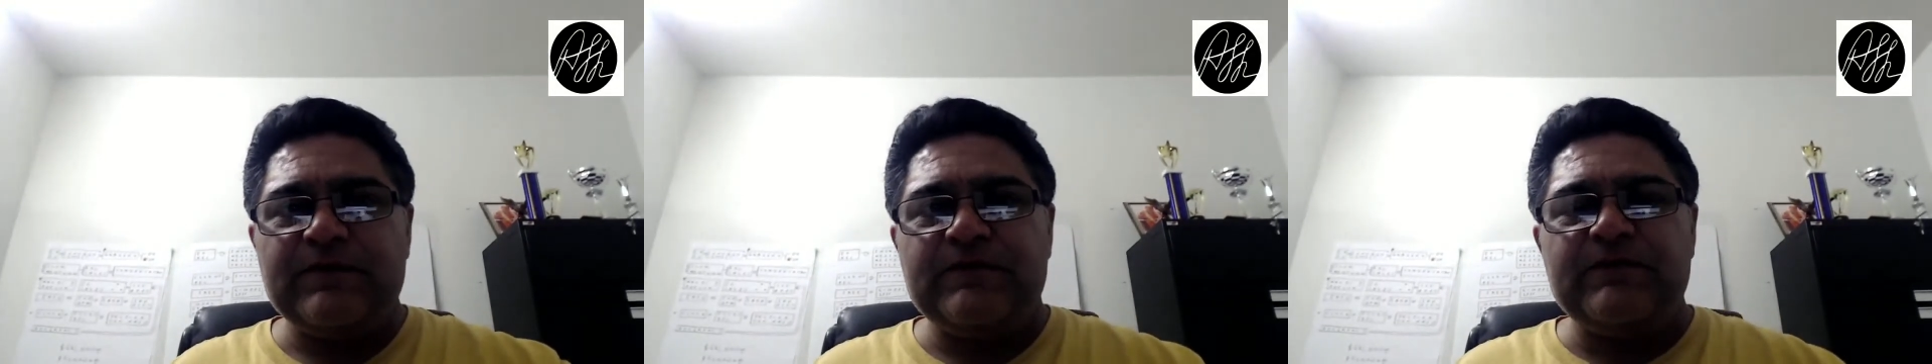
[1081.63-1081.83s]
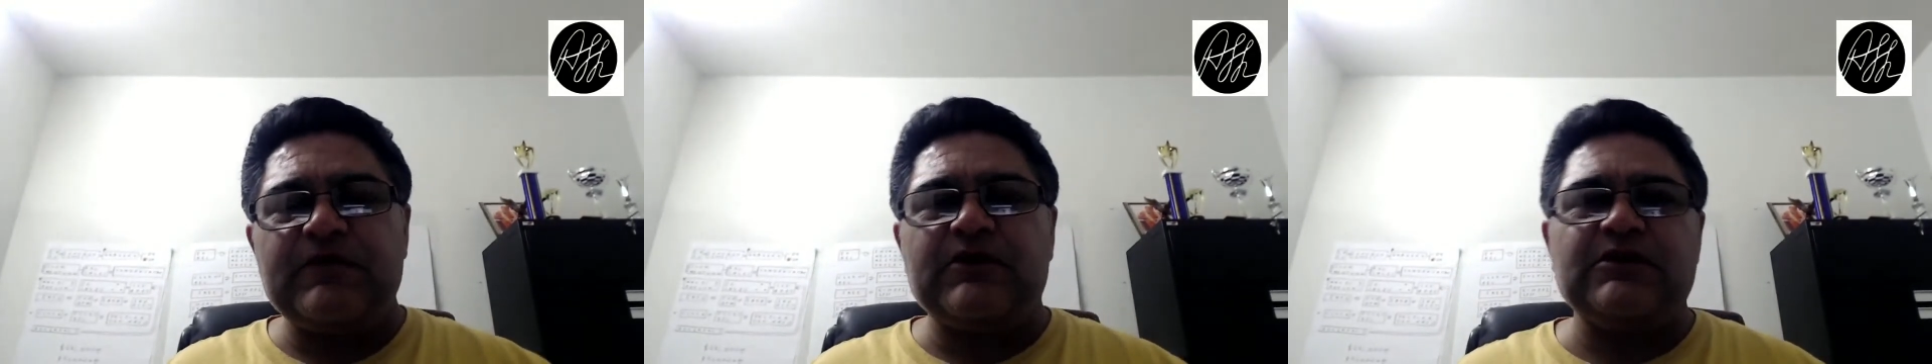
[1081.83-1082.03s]

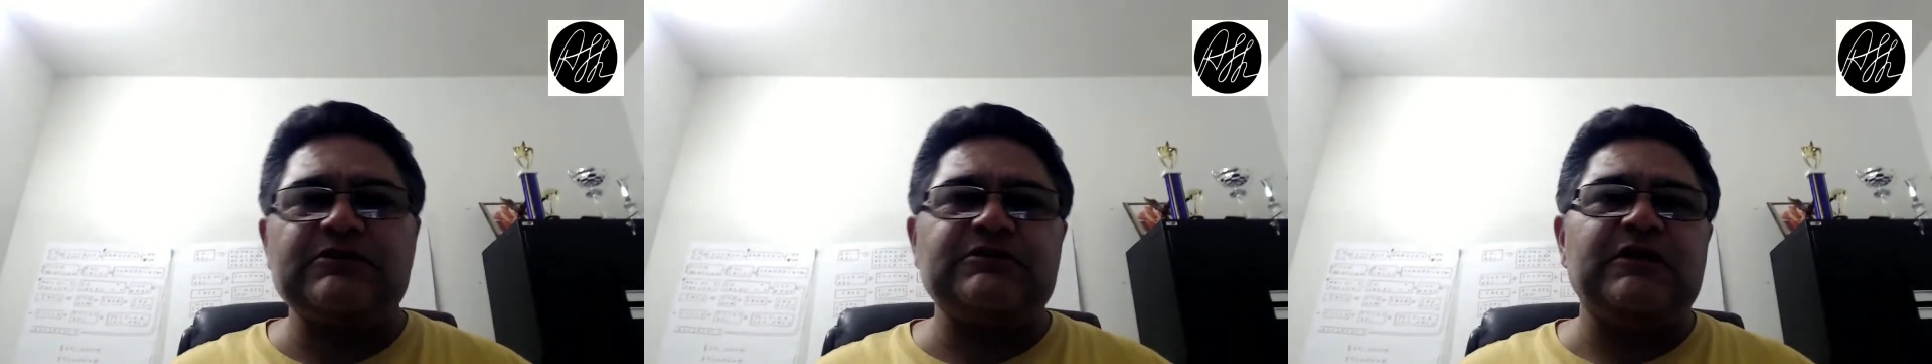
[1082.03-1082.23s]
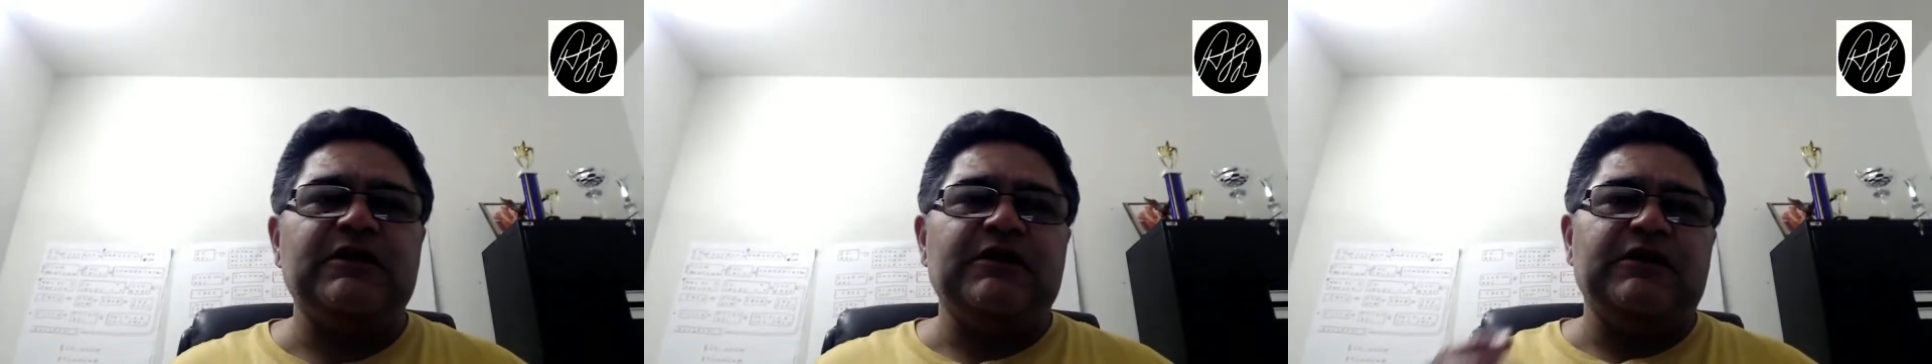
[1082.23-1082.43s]

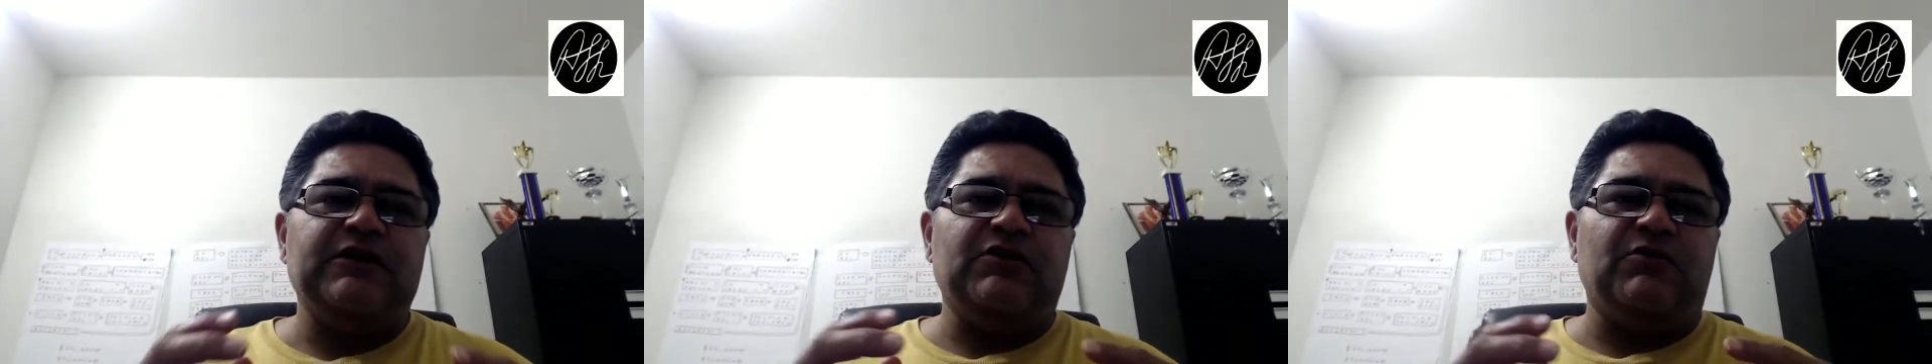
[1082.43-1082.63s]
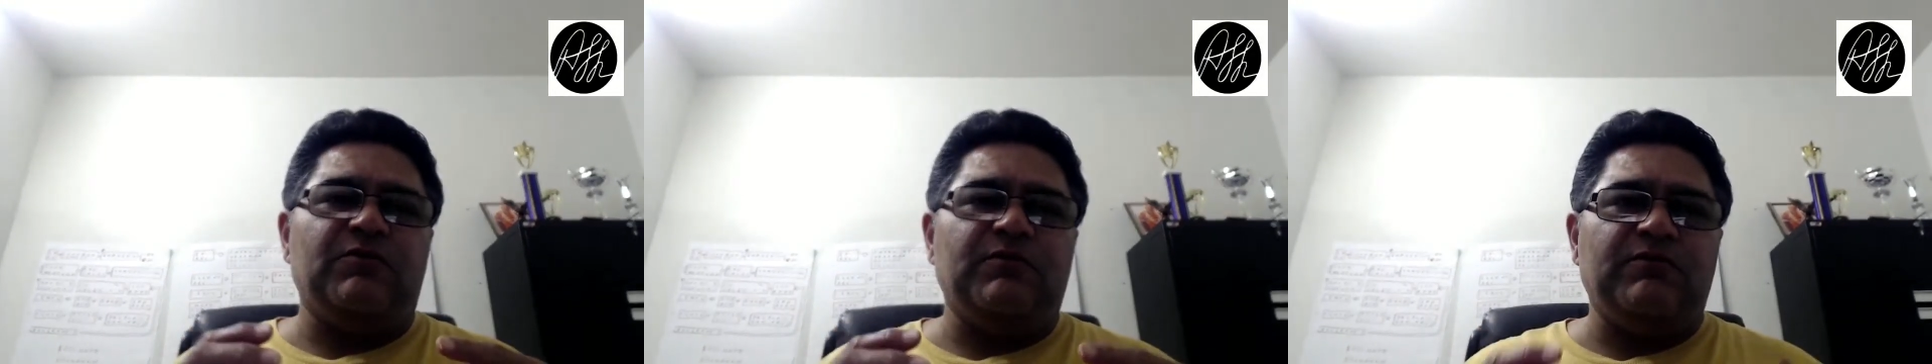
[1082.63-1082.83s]
Because
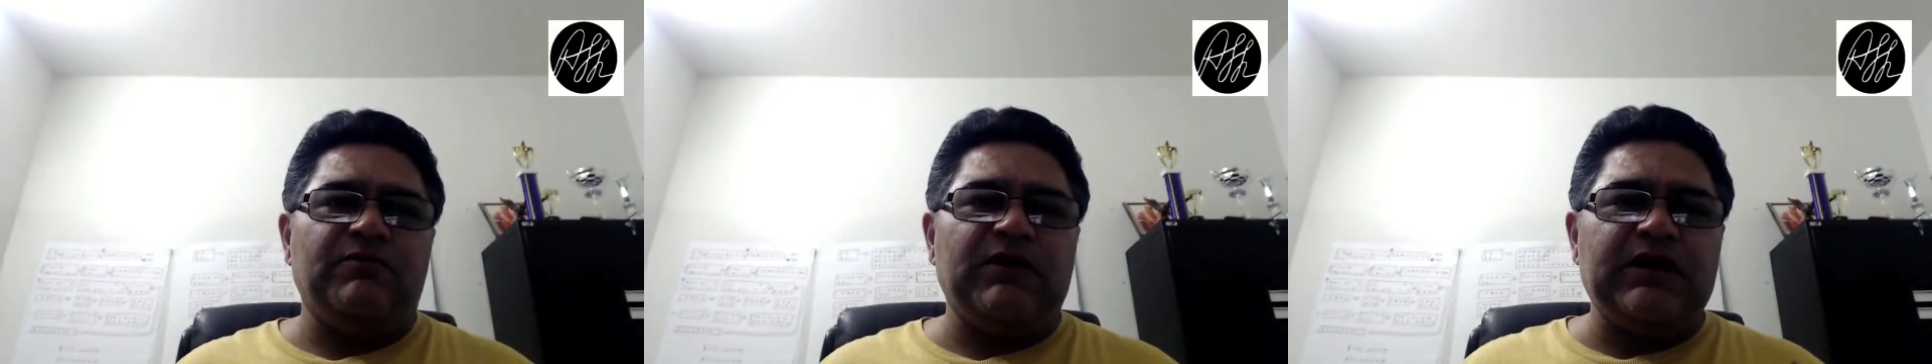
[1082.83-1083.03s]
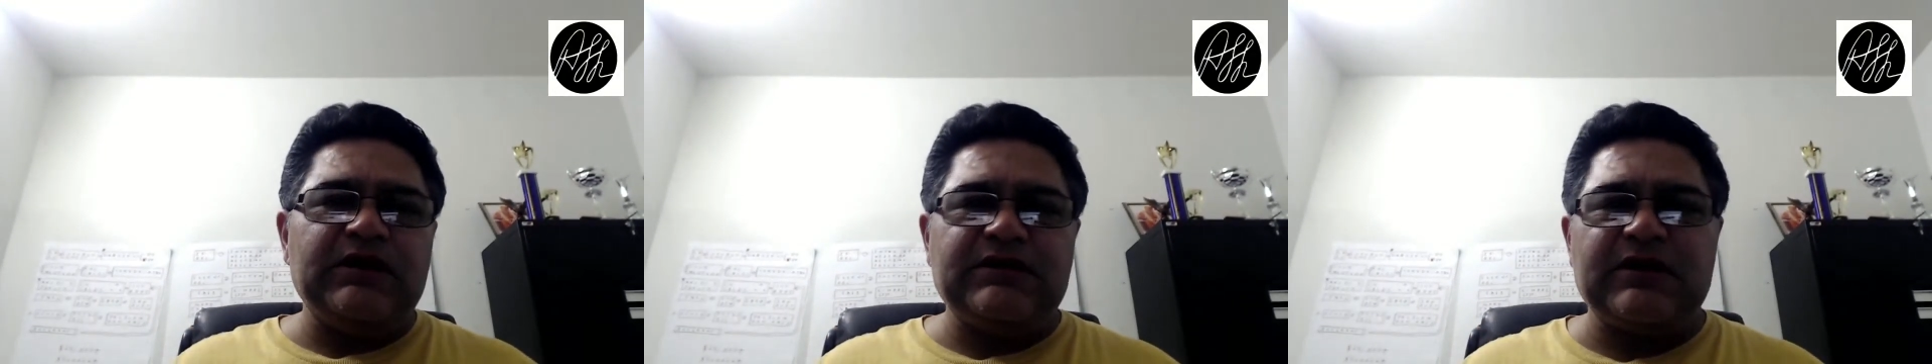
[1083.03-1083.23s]

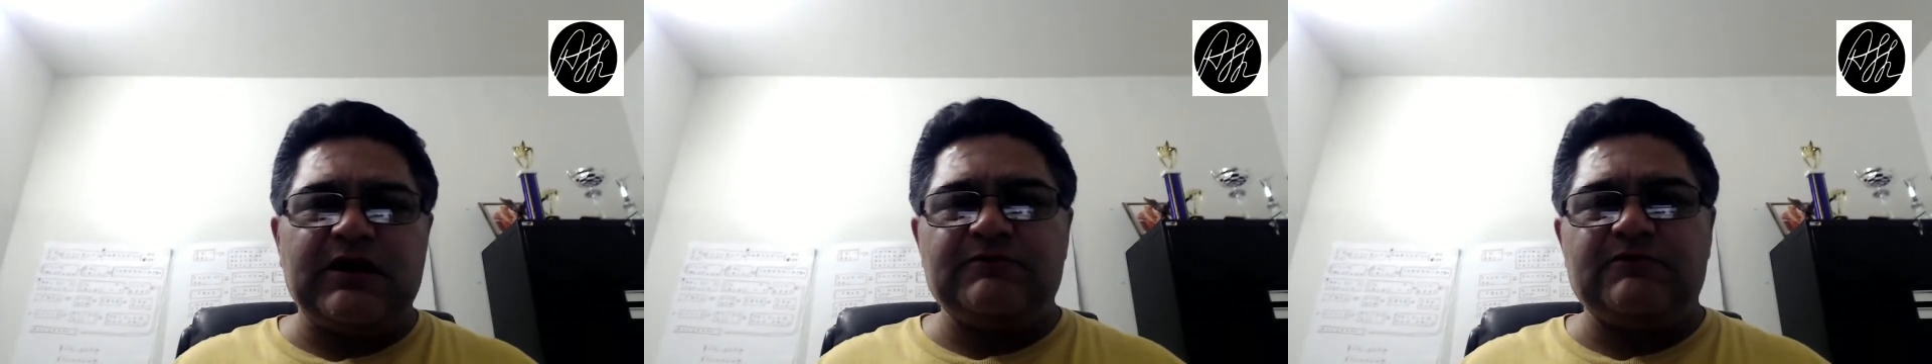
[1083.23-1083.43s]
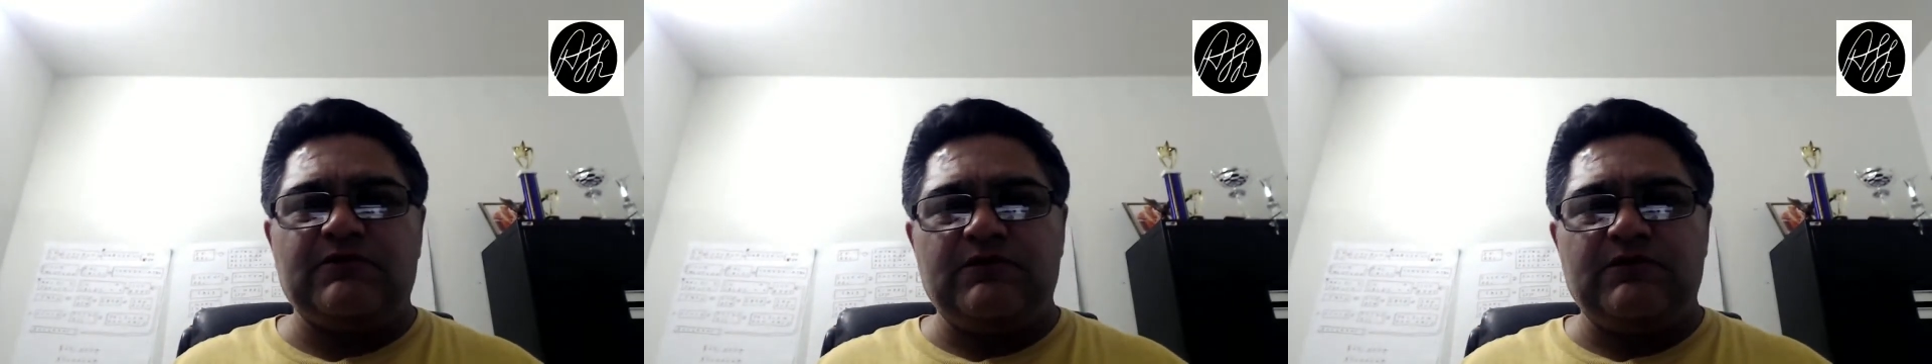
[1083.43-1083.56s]
many times